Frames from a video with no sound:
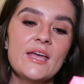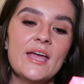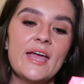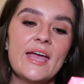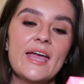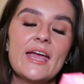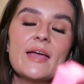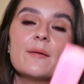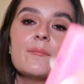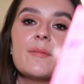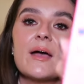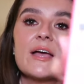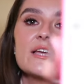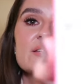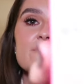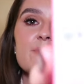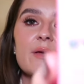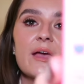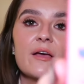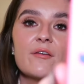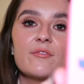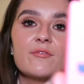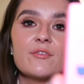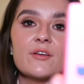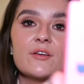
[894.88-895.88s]

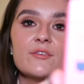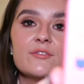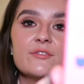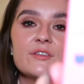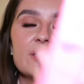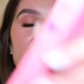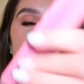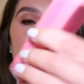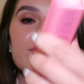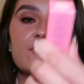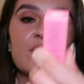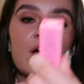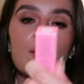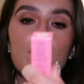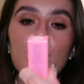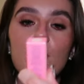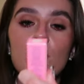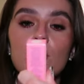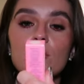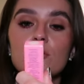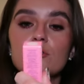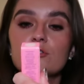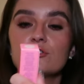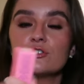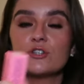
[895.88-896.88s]
SPF 50 from
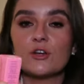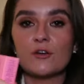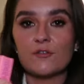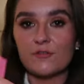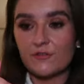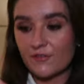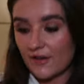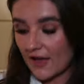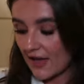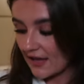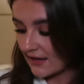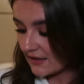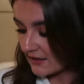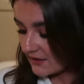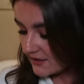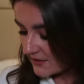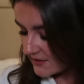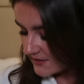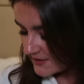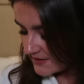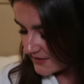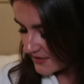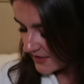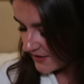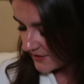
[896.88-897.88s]
Ultraviolet.
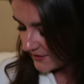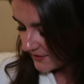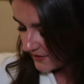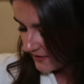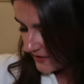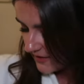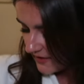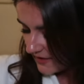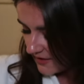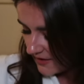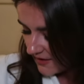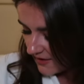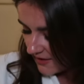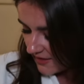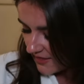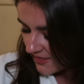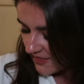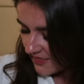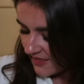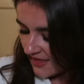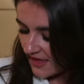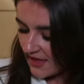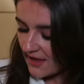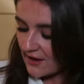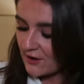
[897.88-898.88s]

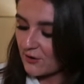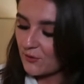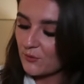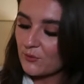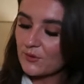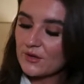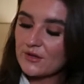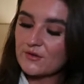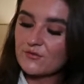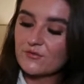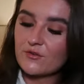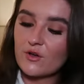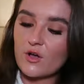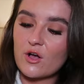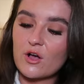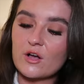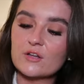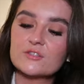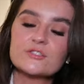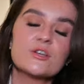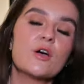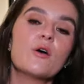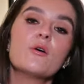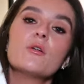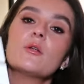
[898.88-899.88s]
Then we've
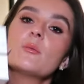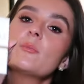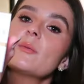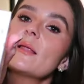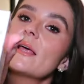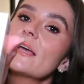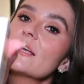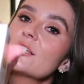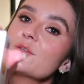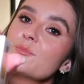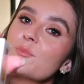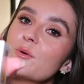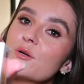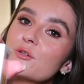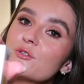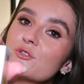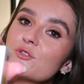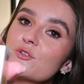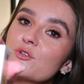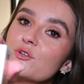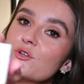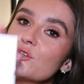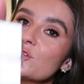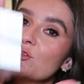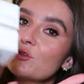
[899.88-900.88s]
got Olaplex Bond
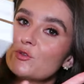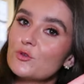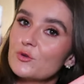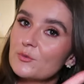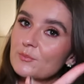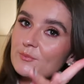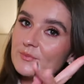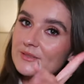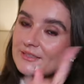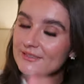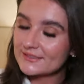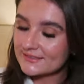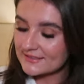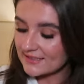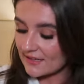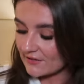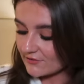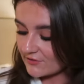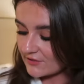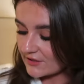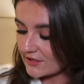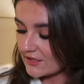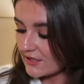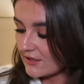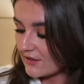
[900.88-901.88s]
Oil number
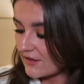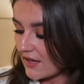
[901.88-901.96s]
7.